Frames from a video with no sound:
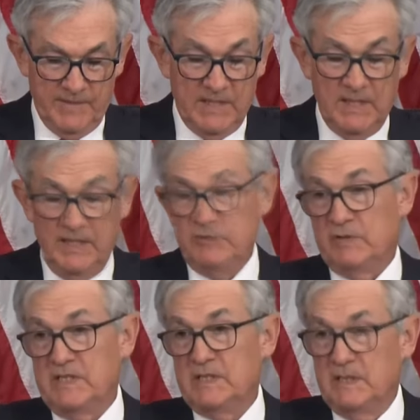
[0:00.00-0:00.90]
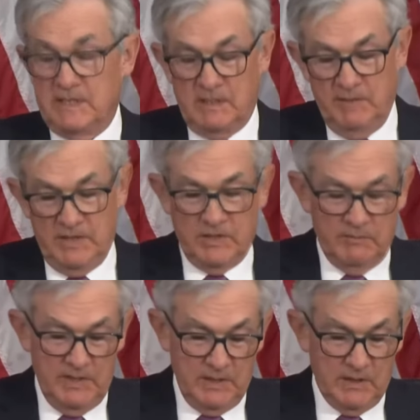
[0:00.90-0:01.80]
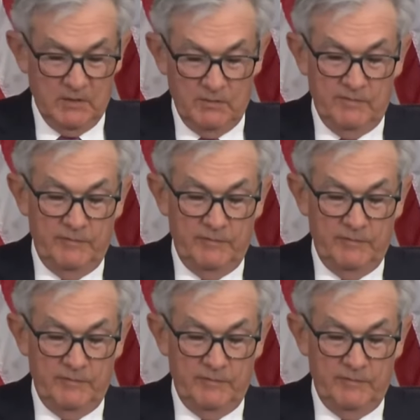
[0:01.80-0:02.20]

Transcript: In contrast, as I mentioned a minute ago,